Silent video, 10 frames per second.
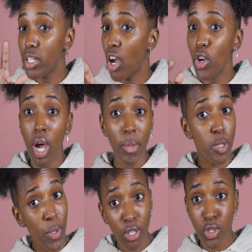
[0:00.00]
Y'all know I'm a
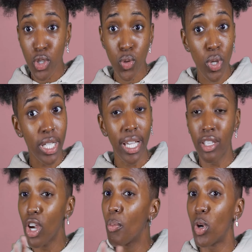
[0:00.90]
spiritual shorty, and
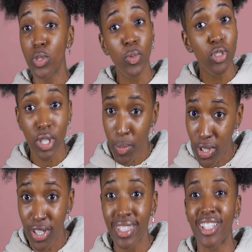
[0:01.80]
there are multiple
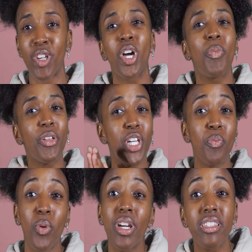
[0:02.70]
scriptures that talk about the
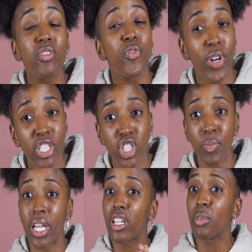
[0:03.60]
importance of friendship
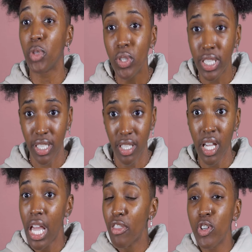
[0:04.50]
and community.
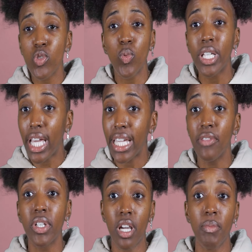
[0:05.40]
There's one that
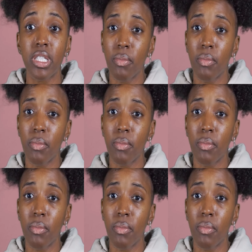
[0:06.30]
even comes to